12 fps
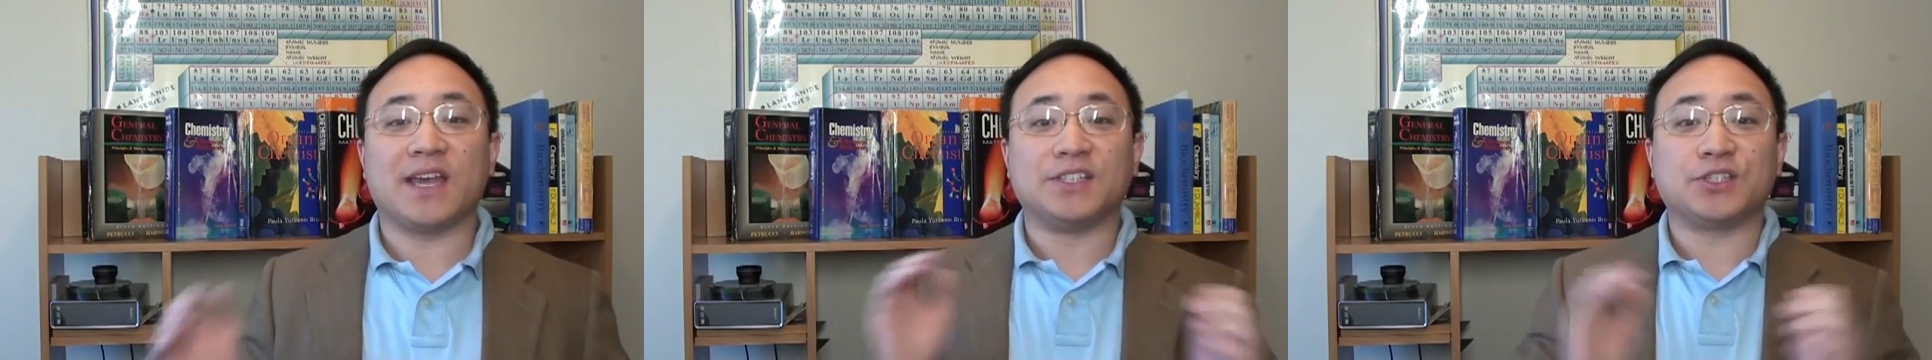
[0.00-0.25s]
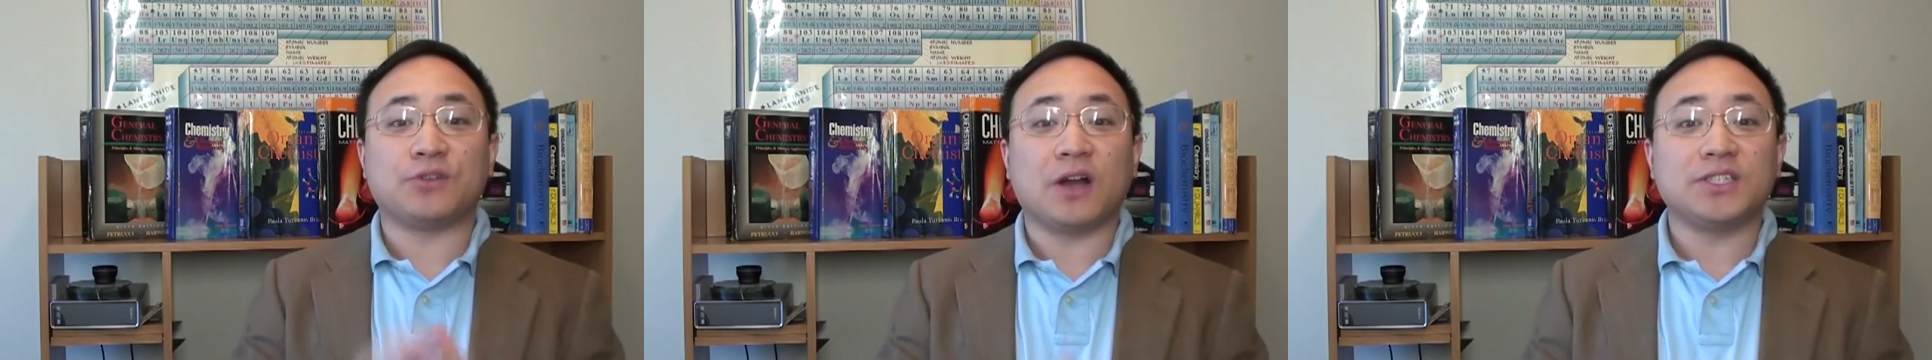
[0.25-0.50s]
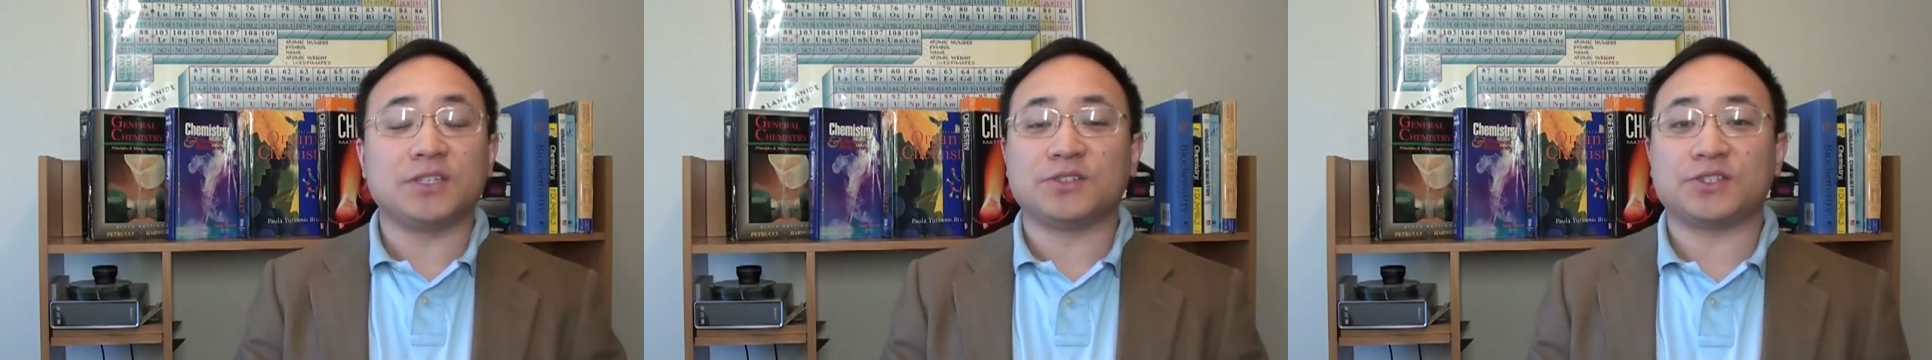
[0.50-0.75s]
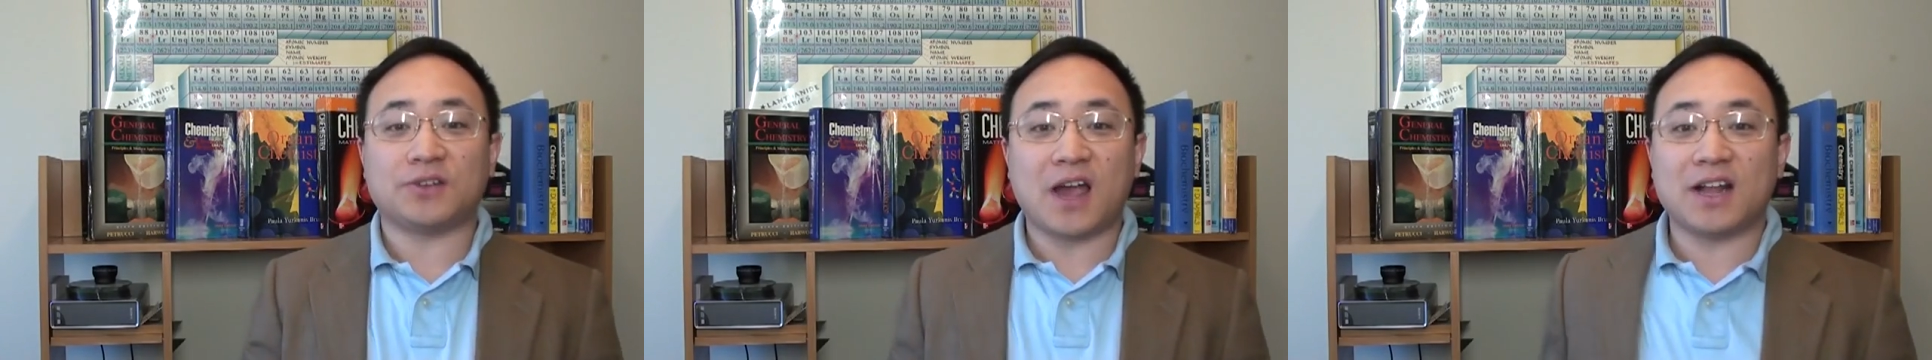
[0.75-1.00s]
instructional
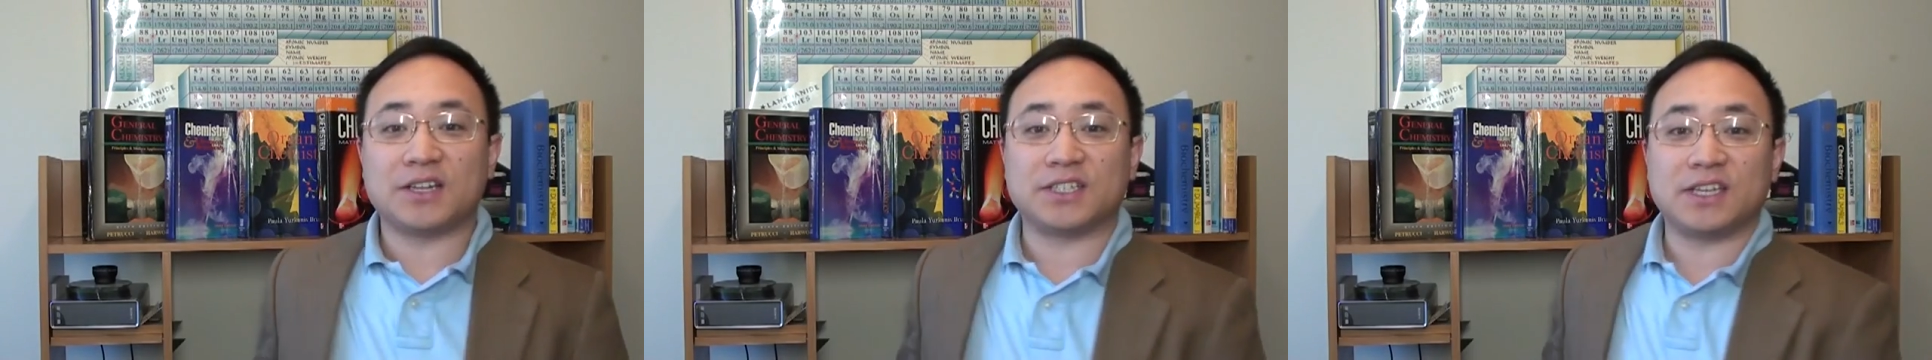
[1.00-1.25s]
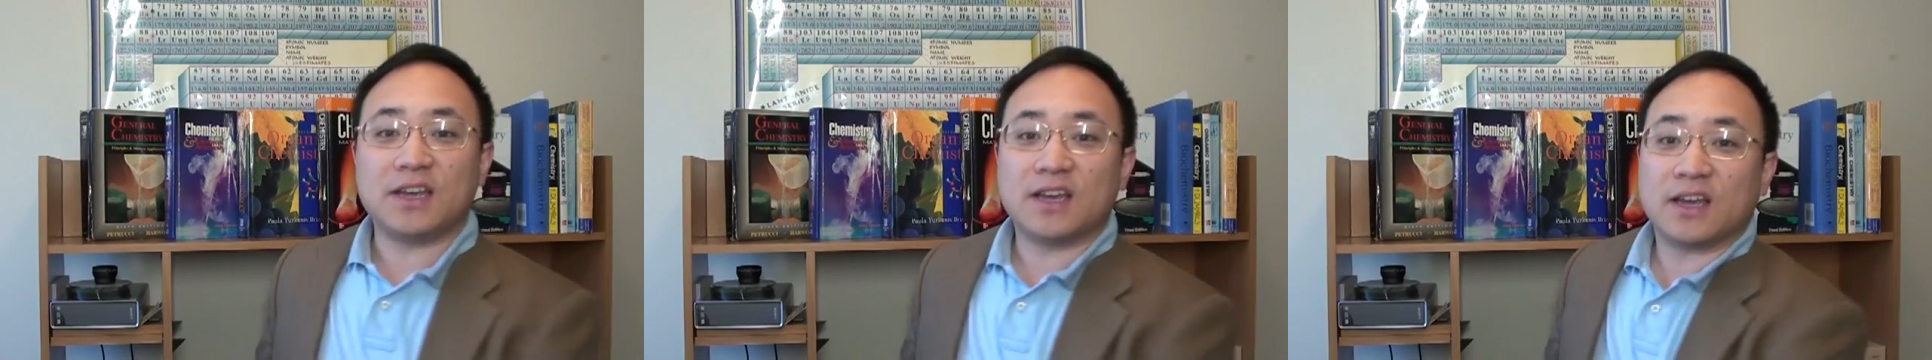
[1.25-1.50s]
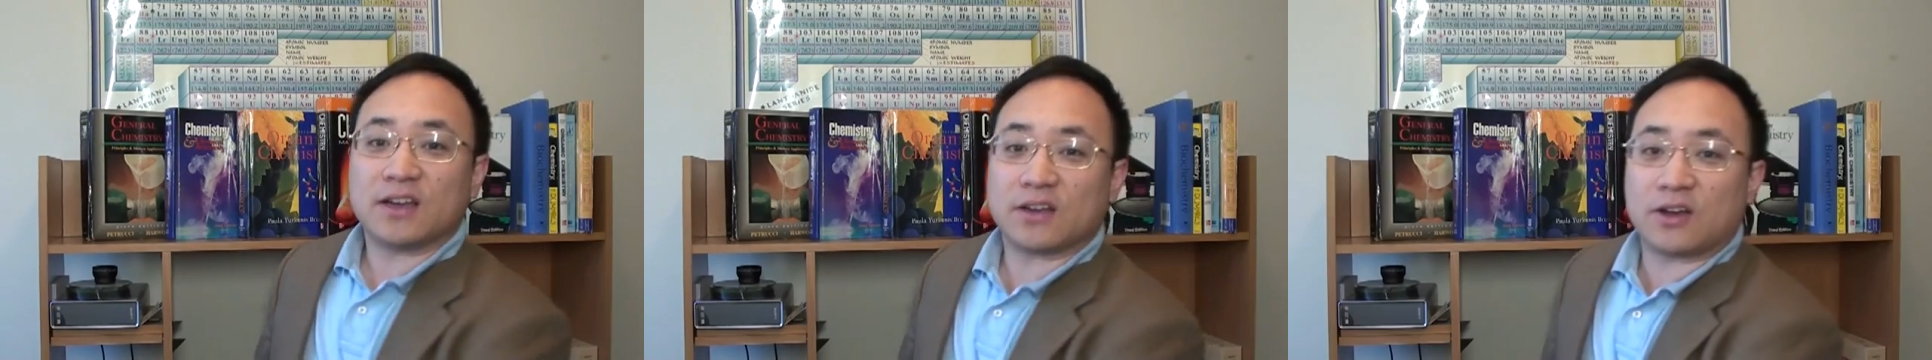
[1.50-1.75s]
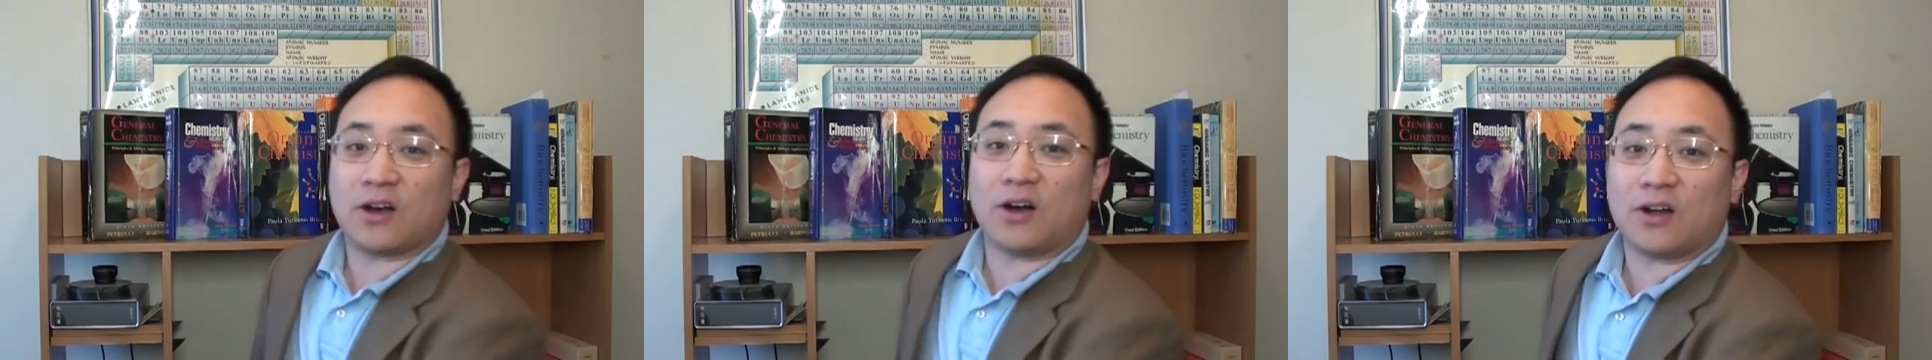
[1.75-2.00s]
strategy
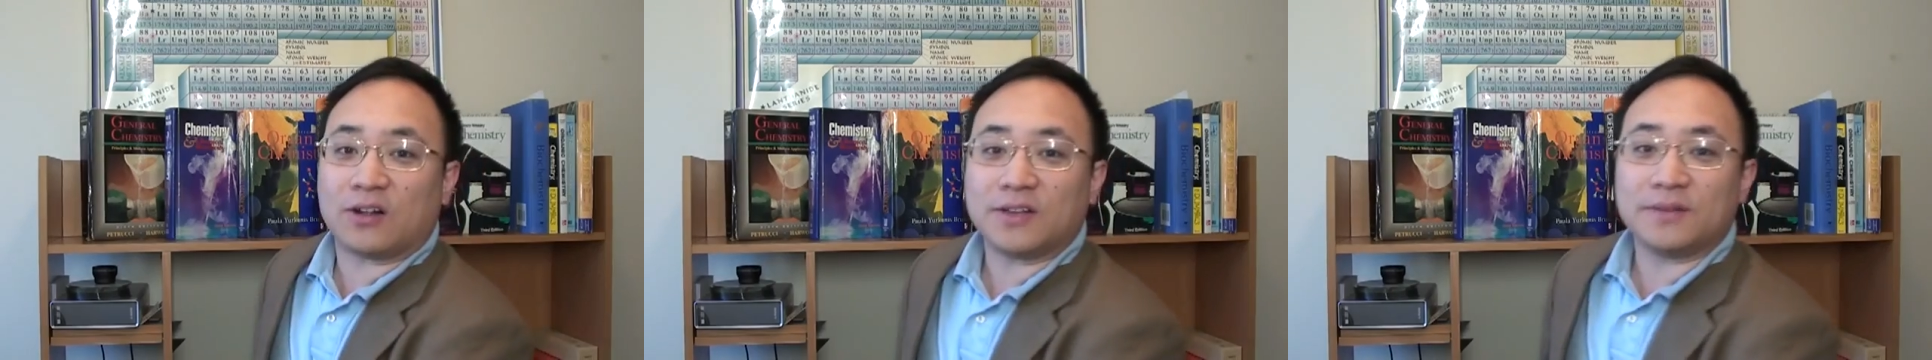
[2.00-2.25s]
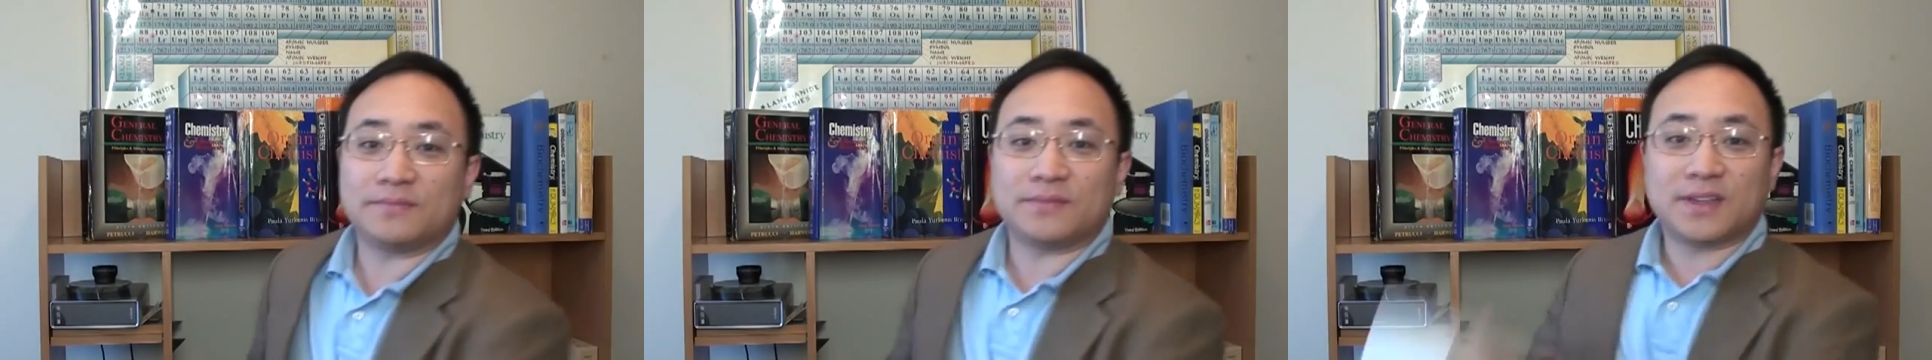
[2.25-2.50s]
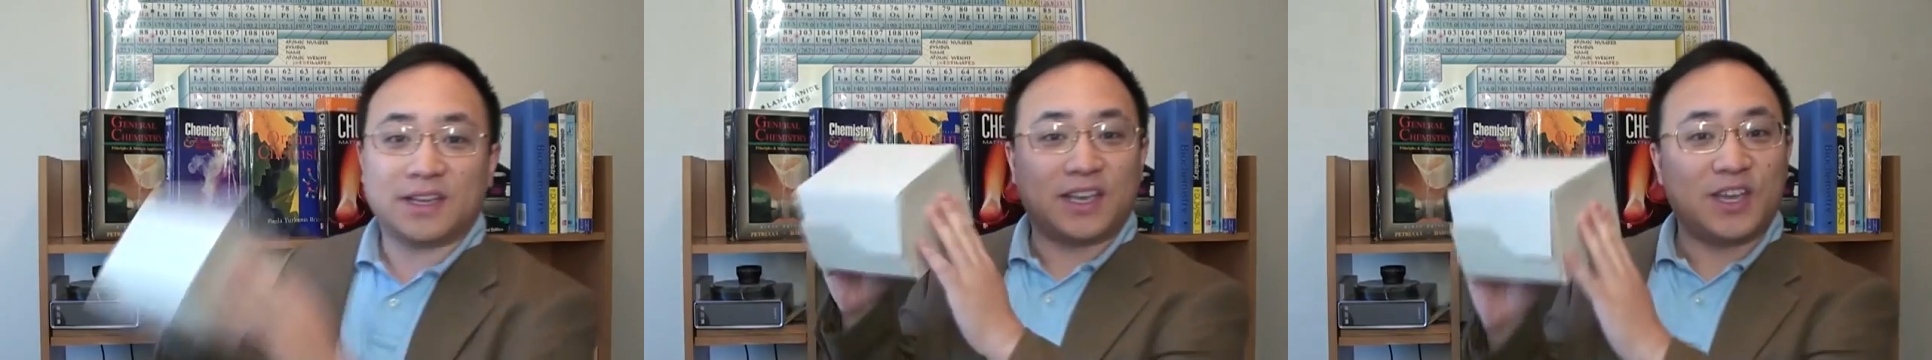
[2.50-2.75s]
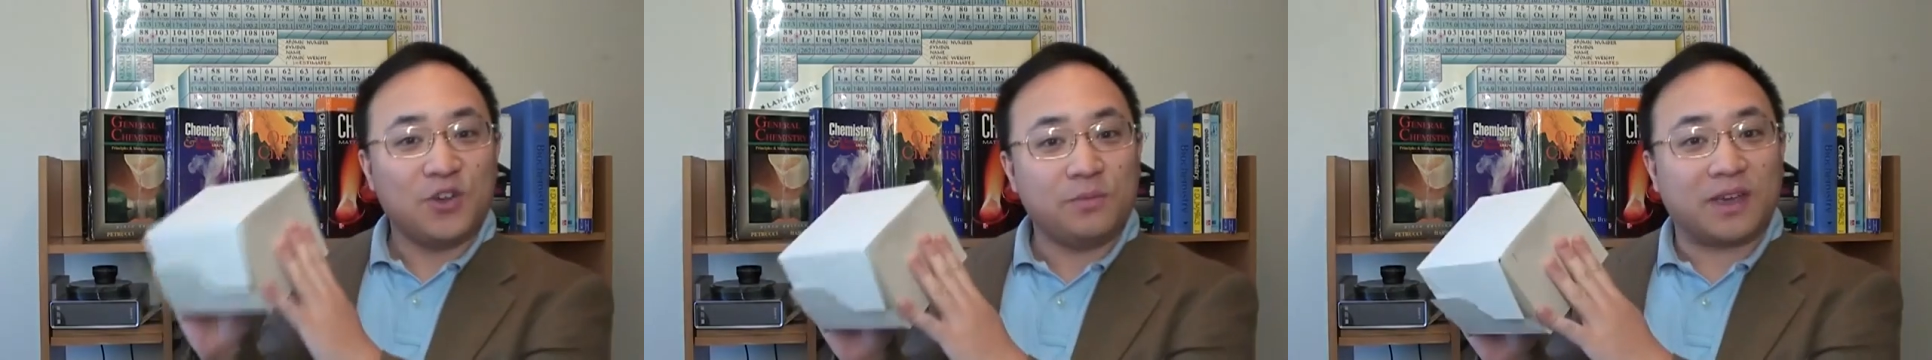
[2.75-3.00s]
called
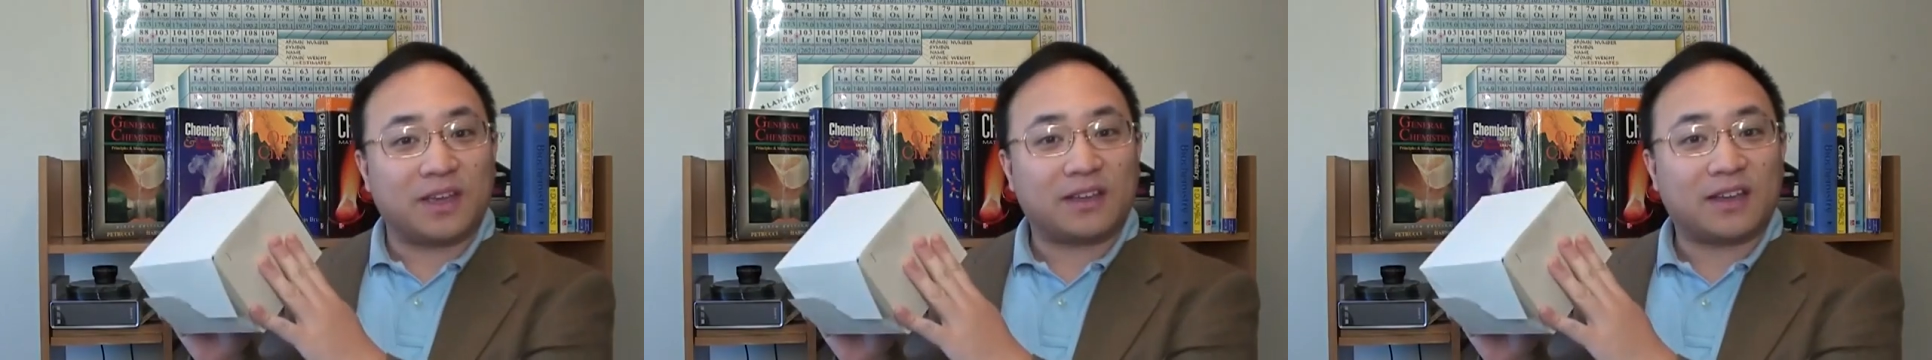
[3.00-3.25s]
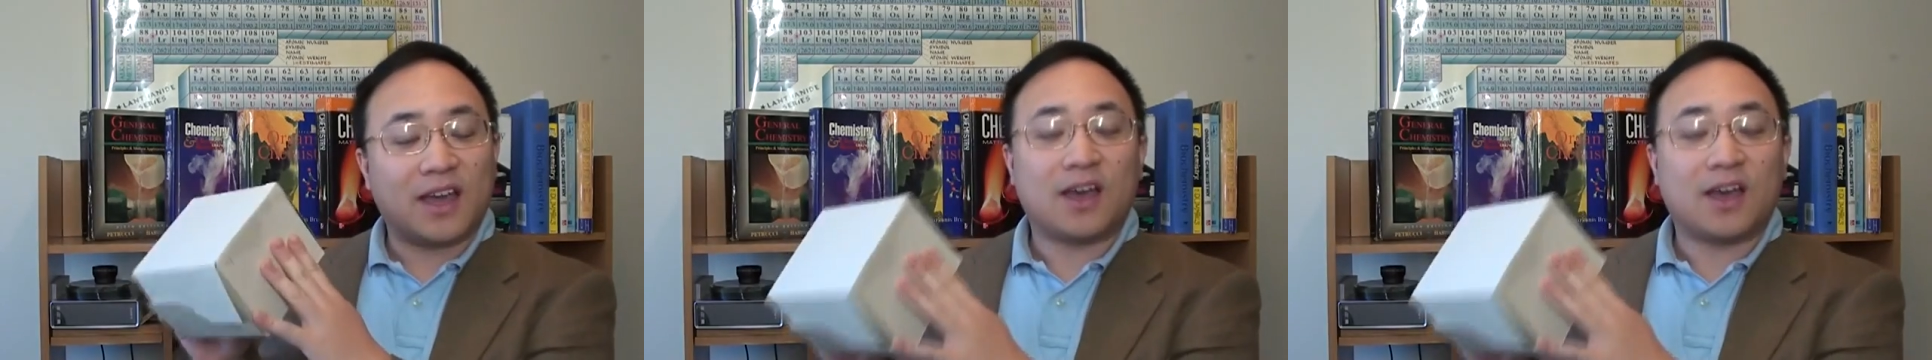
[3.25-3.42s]
cubing,